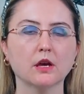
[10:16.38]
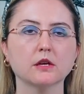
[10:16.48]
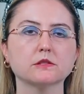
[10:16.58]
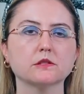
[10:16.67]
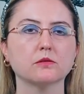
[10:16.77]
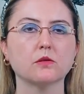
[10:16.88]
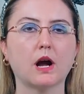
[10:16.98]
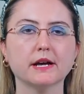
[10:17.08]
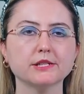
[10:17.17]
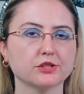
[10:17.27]
So
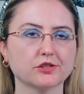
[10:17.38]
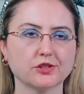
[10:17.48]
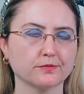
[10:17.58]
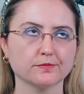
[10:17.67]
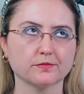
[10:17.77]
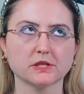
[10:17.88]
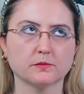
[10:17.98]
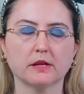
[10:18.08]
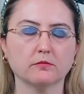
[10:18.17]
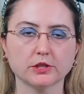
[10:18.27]
I just don't
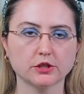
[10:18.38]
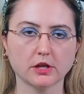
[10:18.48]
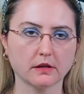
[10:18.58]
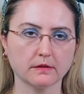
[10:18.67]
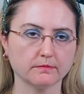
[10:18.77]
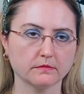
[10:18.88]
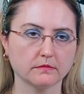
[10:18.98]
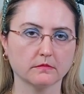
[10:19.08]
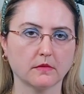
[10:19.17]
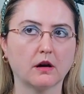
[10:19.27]
spend much time
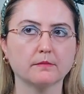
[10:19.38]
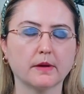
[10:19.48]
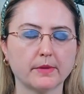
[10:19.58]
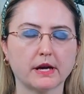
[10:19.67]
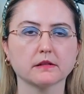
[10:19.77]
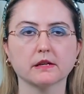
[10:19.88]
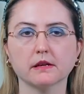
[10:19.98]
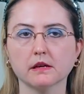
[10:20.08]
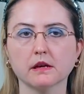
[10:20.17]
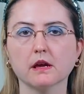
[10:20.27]
on my
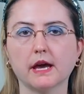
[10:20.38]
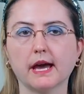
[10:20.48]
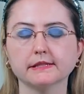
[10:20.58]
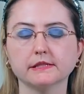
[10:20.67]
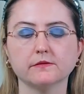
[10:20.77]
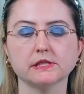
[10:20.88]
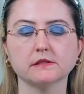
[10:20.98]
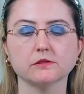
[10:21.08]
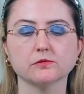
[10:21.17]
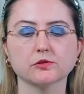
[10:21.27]
balcony at
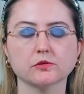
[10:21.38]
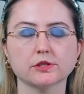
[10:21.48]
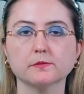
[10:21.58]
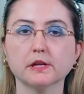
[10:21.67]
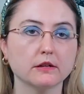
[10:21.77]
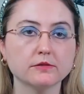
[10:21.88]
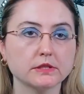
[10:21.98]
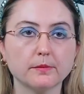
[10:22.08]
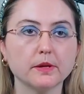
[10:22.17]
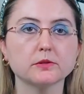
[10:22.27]
DVC resorts, but I know
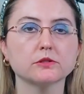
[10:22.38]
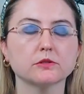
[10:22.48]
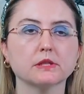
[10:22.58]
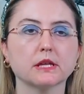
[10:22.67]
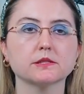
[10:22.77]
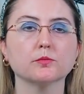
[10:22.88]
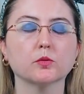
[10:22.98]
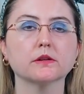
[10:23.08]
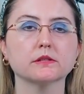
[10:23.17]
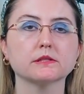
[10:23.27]
some people do, and that's
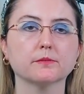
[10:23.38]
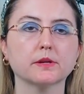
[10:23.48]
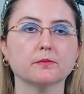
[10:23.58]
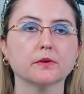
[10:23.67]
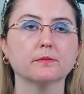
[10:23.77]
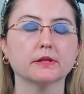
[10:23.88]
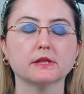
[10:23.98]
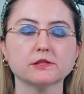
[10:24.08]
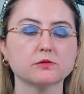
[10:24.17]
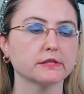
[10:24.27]
important to some people, but
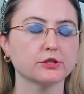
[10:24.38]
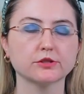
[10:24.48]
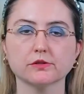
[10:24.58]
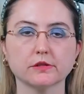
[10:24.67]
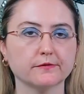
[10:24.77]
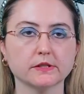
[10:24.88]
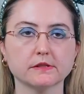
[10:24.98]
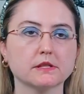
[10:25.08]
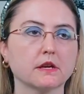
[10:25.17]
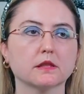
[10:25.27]
that's really just your
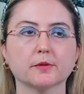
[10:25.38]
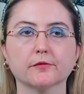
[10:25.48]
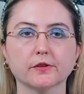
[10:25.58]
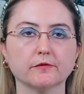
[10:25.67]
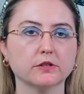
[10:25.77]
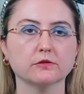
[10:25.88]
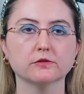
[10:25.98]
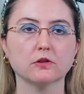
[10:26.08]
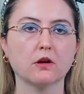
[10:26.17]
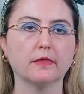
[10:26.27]
difference. The preferred views
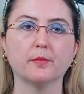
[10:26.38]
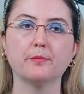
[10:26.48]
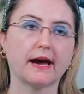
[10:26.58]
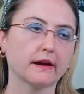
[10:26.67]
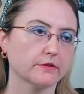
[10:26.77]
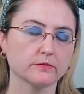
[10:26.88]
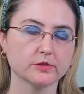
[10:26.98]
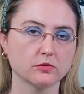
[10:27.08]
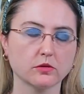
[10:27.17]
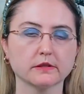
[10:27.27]
are on the back of the
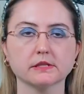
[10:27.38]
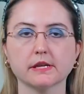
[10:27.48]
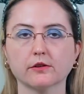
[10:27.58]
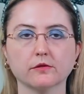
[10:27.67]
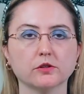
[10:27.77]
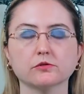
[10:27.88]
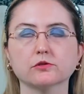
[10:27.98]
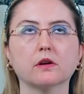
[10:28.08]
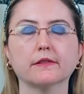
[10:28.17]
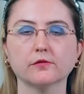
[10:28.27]
resort, the standard views
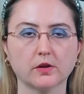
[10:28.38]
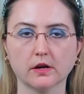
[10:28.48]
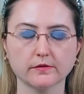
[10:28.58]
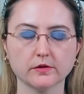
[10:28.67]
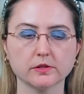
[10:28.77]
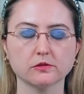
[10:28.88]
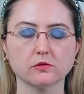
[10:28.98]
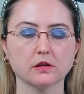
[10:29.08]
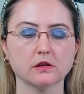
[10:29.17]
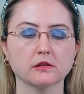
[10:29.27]
are at the front of the
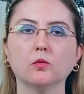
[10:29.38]
resort.